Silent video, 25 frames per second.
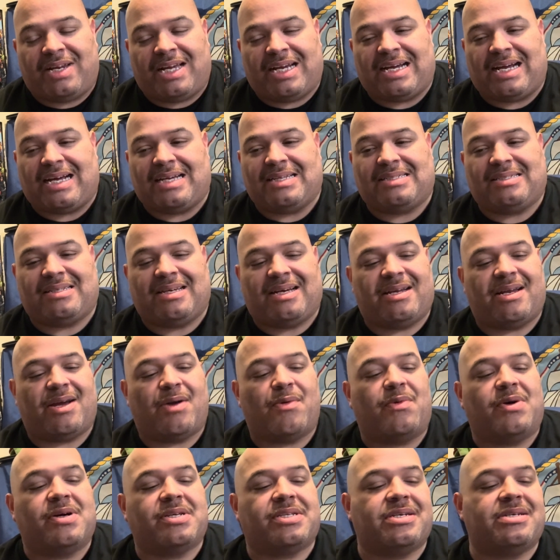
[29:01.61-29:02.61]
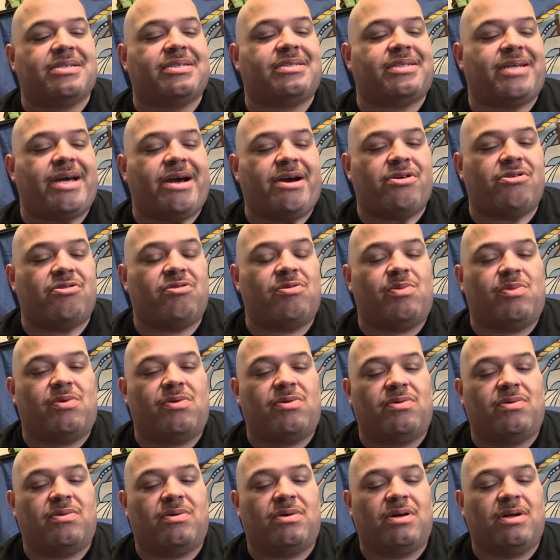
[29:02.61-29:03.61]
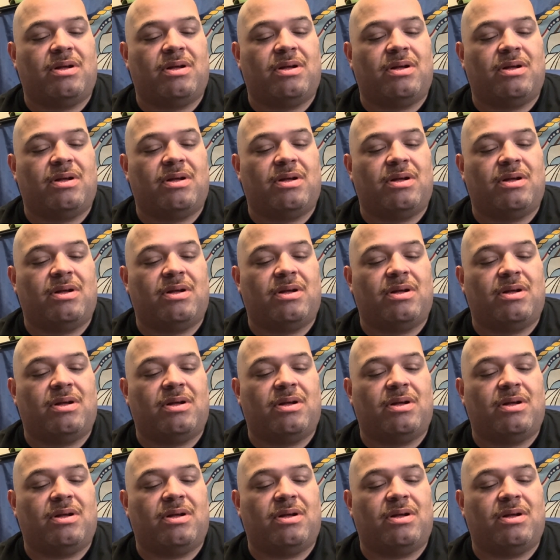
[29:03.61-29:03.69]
Like I said, it wasn't terrible,